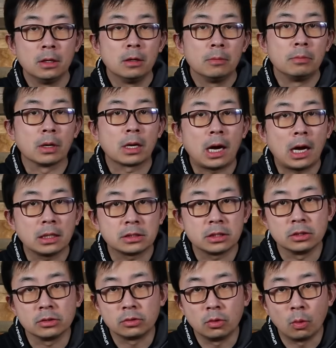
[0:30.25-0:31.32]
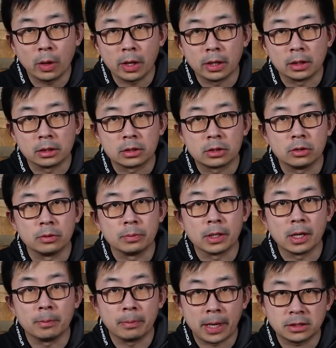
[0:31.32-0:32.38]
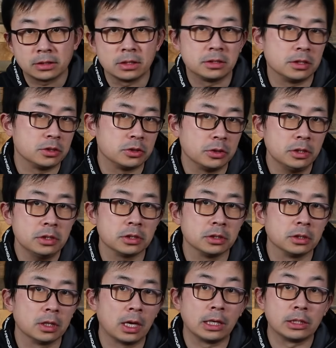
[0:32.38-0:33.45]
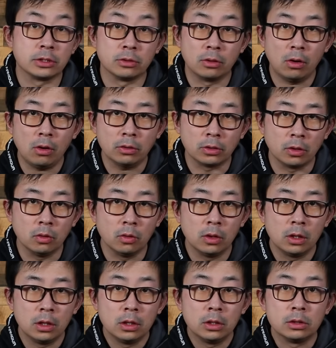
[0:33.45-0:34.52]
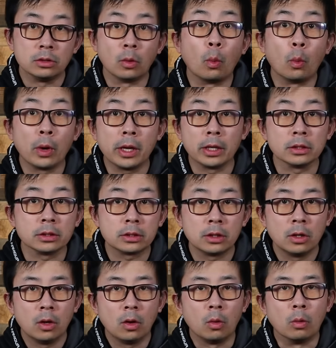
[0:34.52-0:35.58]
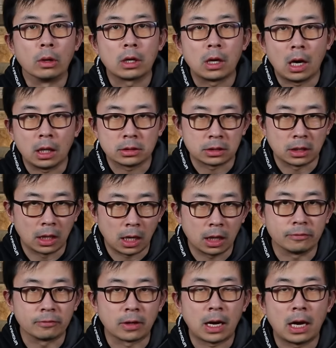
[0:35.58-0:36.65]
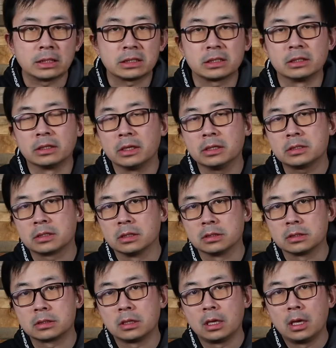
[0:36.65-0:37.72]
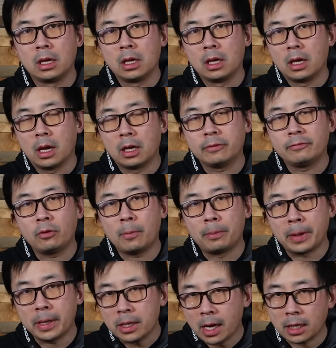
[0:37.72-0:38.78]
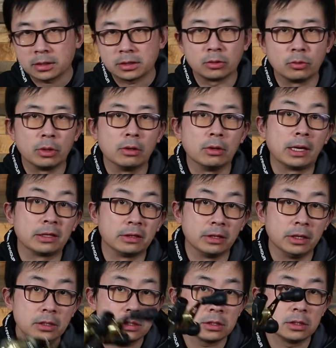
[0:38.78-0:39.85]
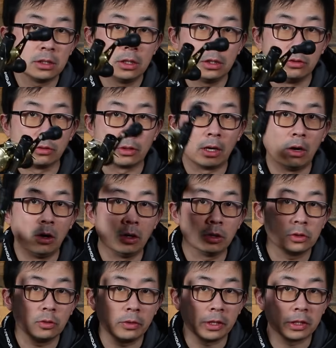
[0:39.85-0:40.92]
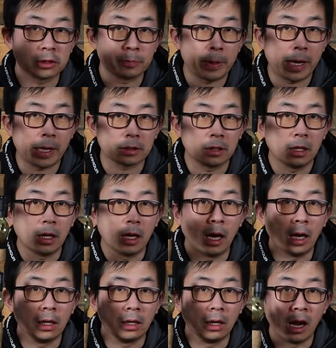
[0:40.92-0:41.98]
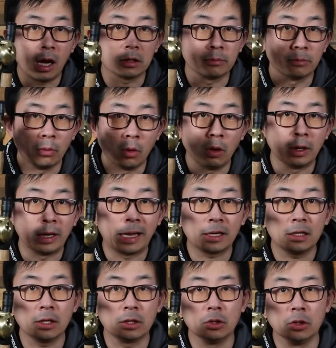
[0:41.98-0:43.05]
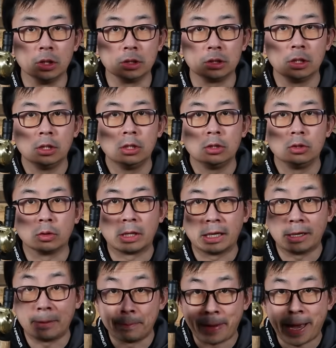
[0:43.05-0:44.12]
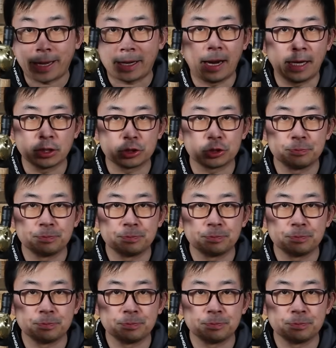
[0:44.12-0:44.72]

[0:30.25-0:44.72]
But casting into wind could be a messy situation, as you all know. The wind will cost a lot of casting distance, and for a bait casting reel like this, you can also expect a lot more likelihood to get a backlash.